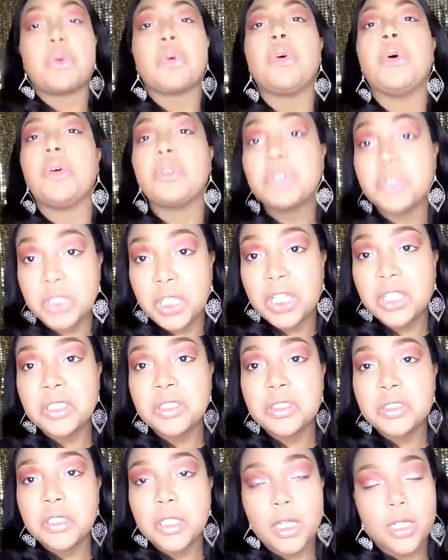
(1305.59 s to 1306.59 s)
I
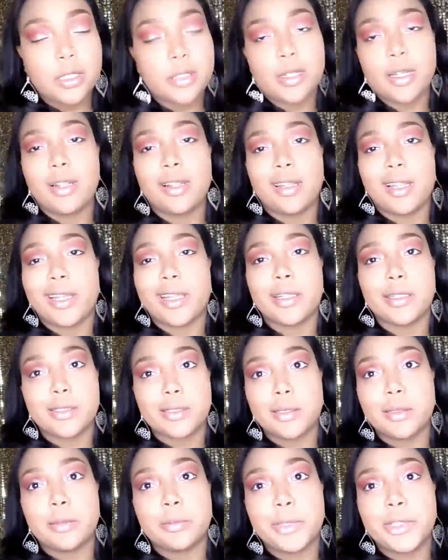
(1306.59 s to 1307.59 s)
said it like it's
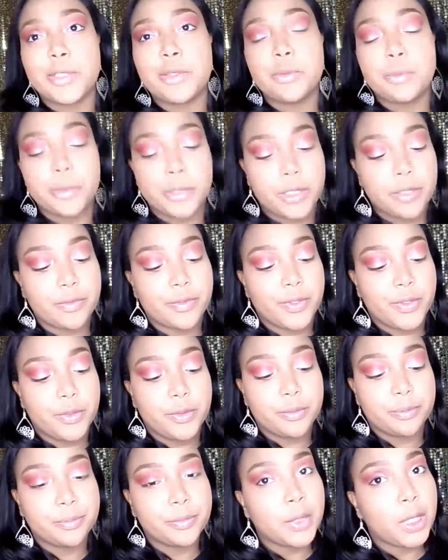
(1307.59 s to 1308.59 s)
going to be super
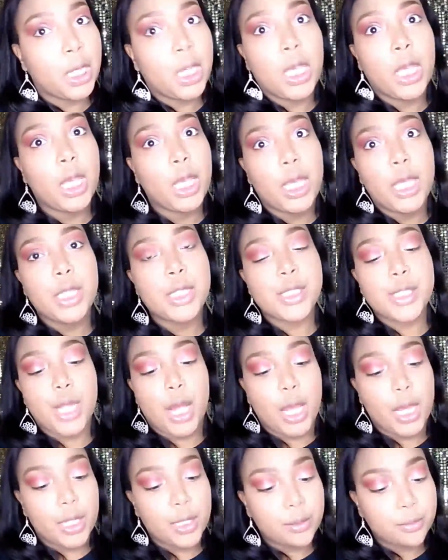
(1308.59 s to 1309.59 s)
difficult. It's
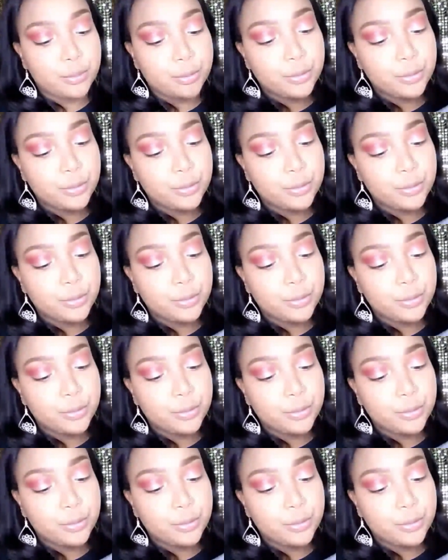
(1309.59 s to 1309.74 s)
not.